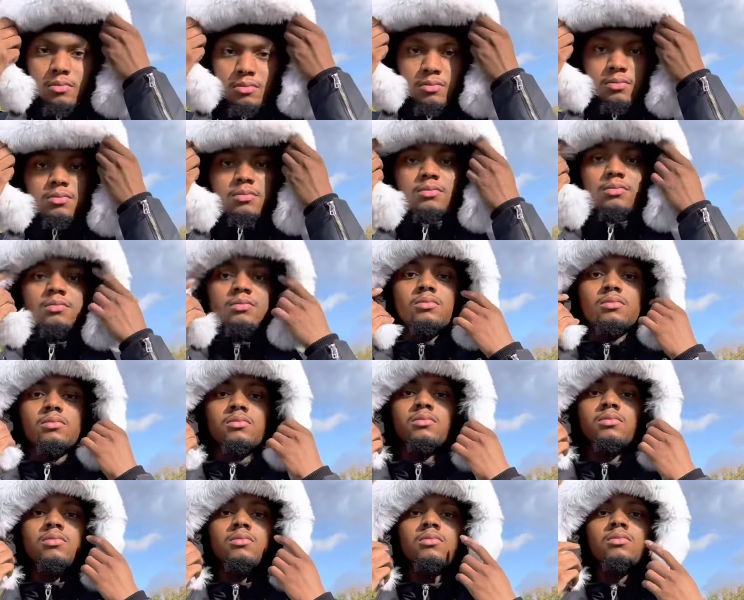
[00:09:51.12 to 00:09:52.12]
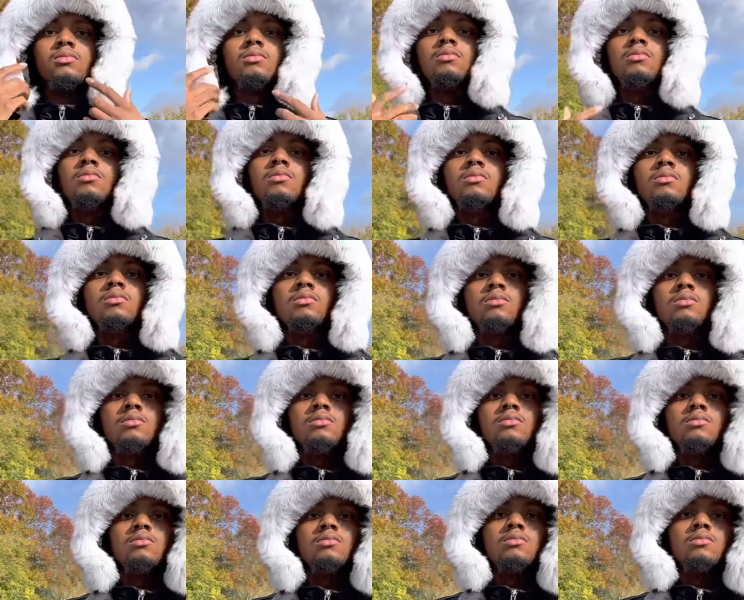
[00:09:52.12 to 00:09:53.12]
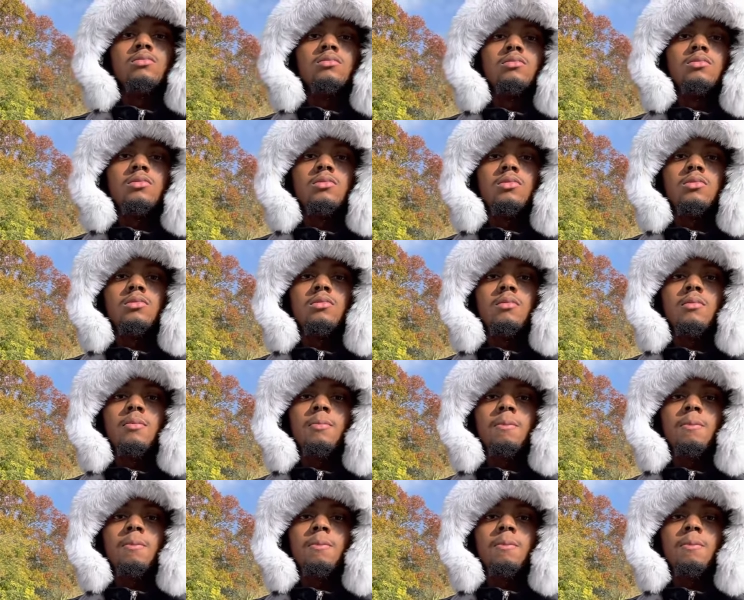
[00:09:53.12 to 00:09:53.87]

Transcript: Nothing is said.